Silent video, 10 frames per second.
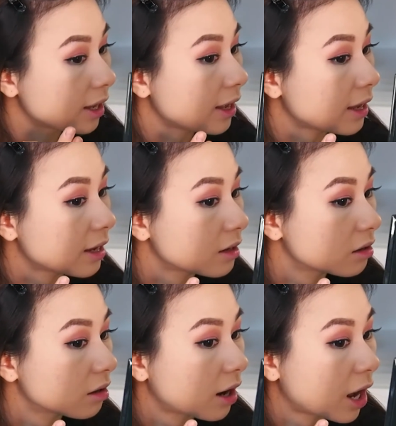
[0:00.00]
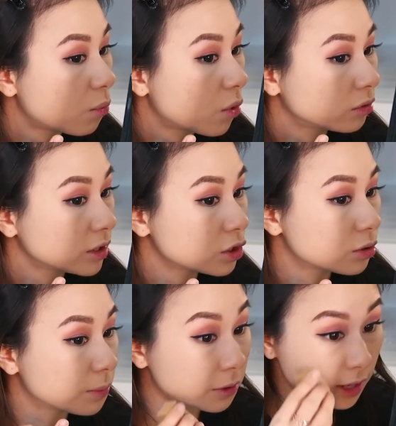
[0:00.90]
and I won't need
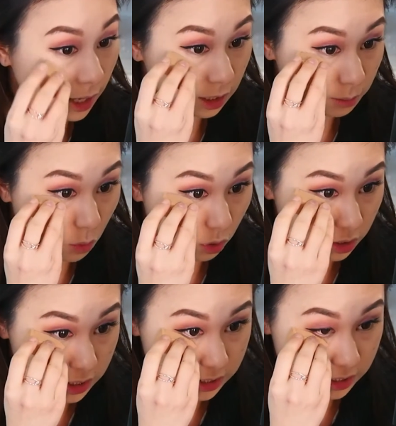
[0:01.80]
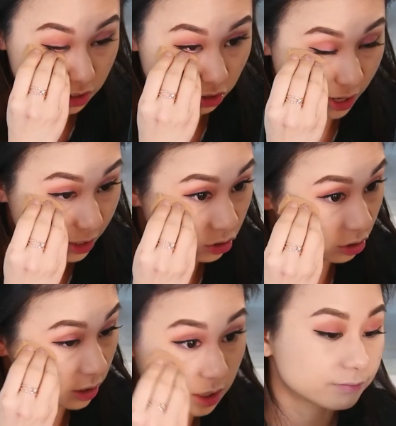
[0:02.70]
to put any more concealer
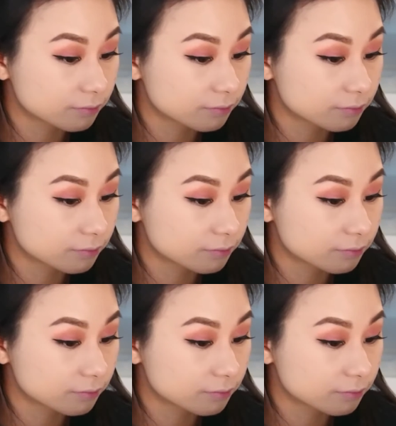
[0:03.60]
actually.